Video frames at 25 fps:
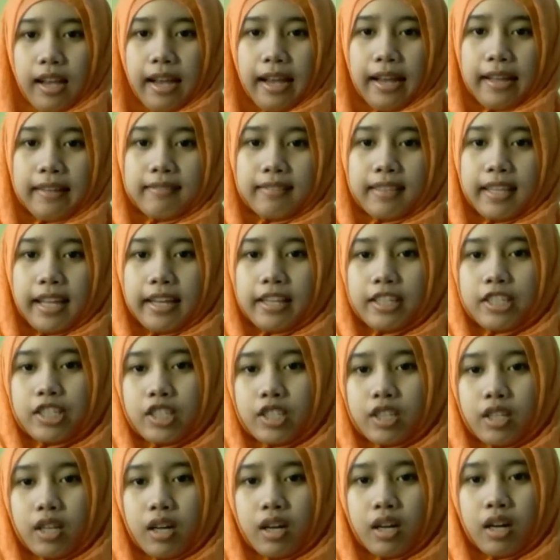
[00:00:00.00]
And
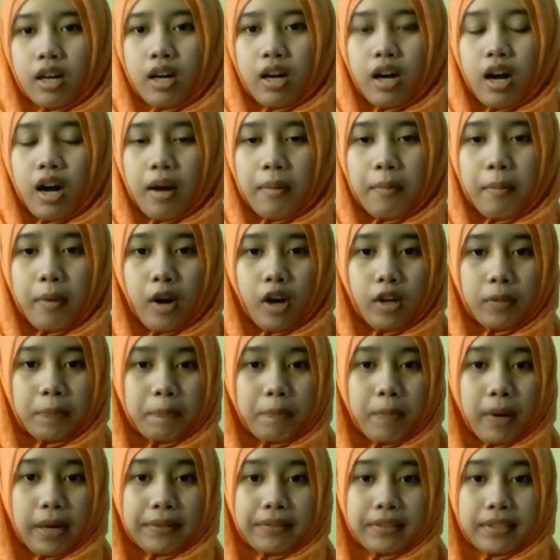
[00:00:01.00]
next, about
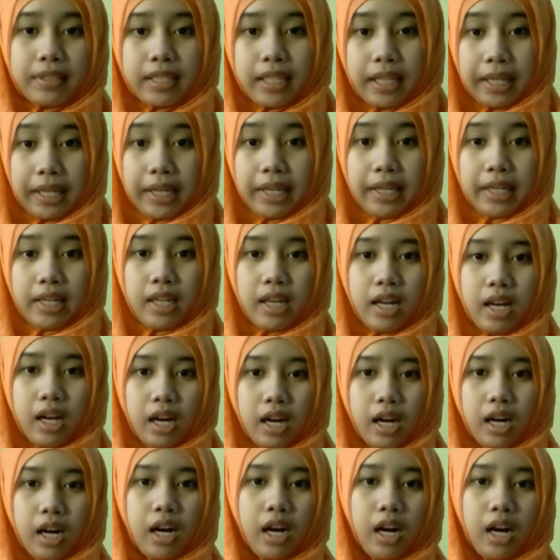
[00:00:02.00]
part D,
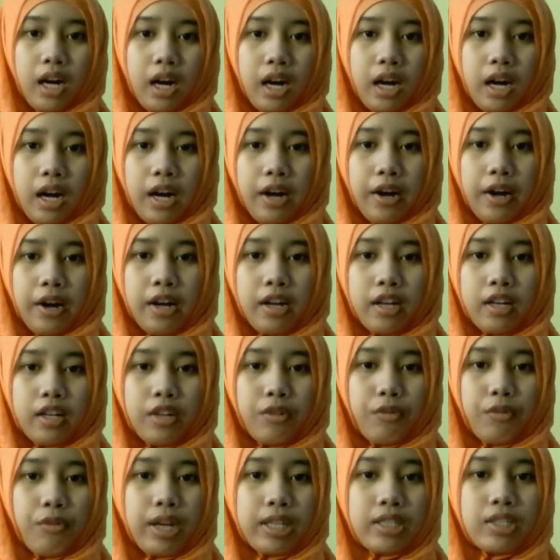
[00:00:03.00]

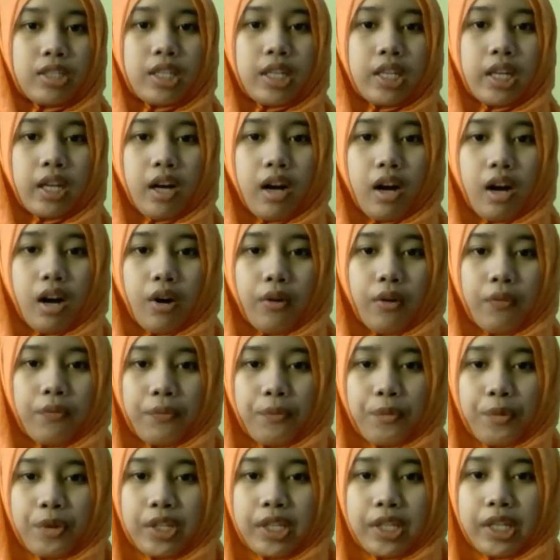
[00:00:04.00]
watching of
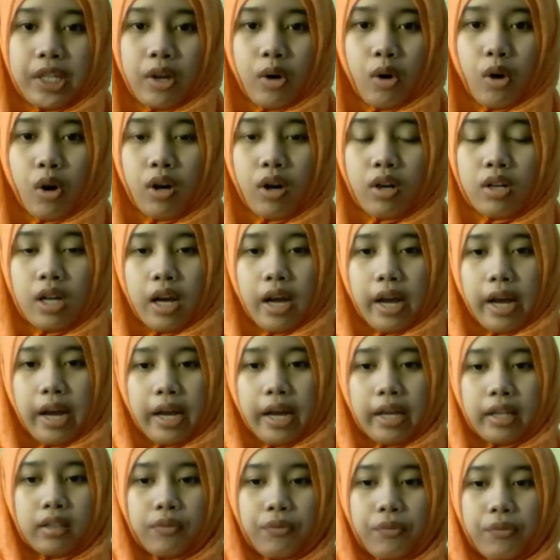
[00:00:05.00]
video.
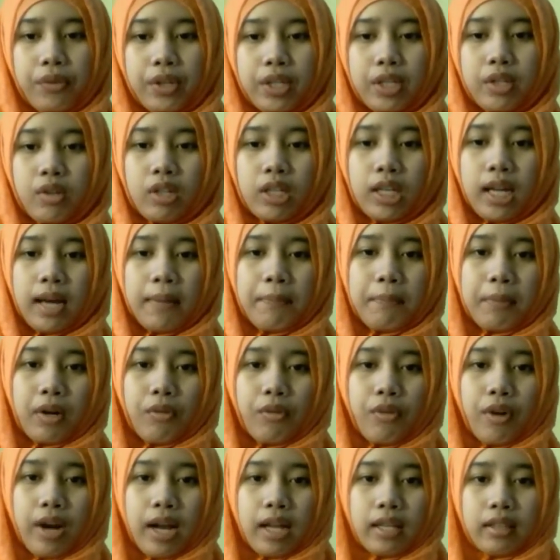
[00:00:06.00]
And video number
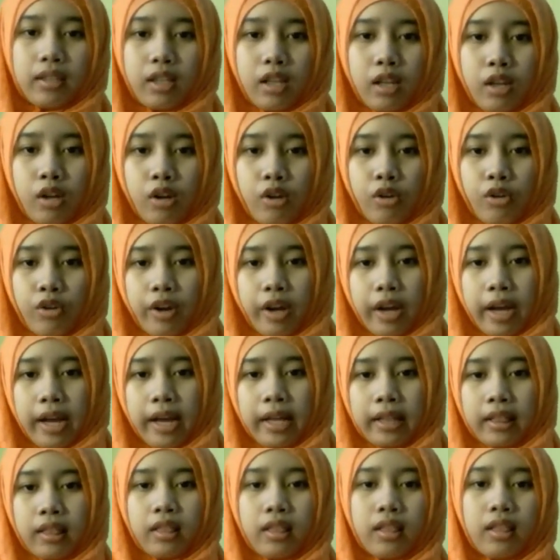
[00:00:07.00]
1, look
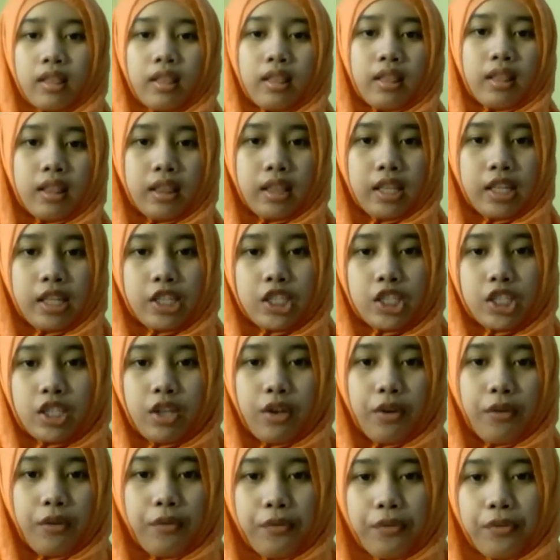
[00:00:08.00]
at this
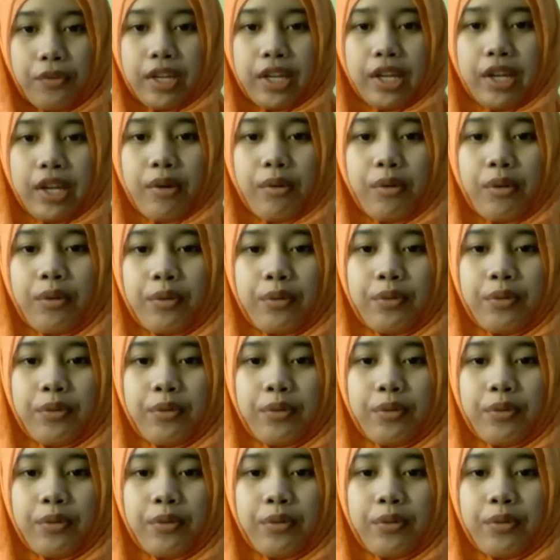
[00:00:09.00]
video.